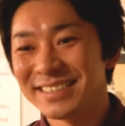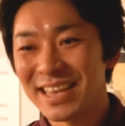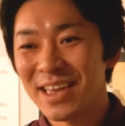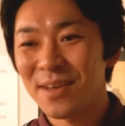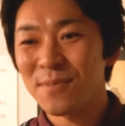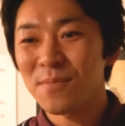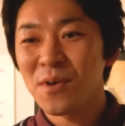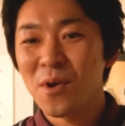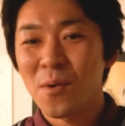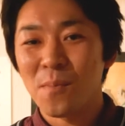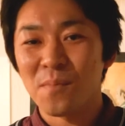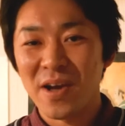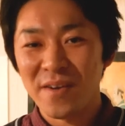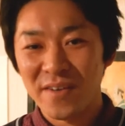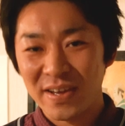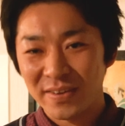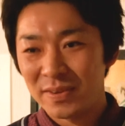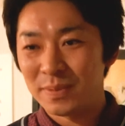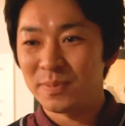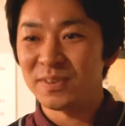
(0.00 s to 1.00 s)
Then my
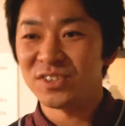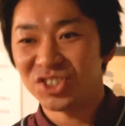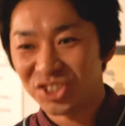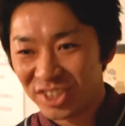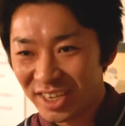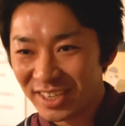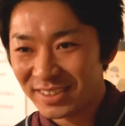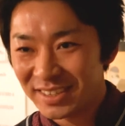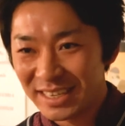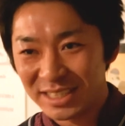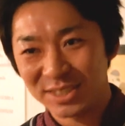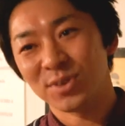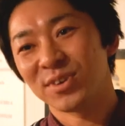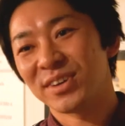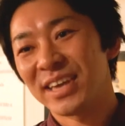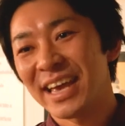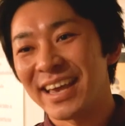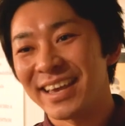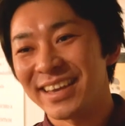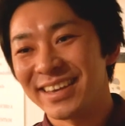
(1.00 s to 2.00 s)
life would be shit. It's
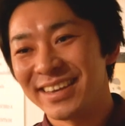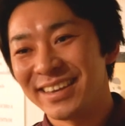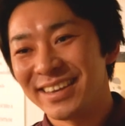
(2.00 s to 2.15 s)
okay.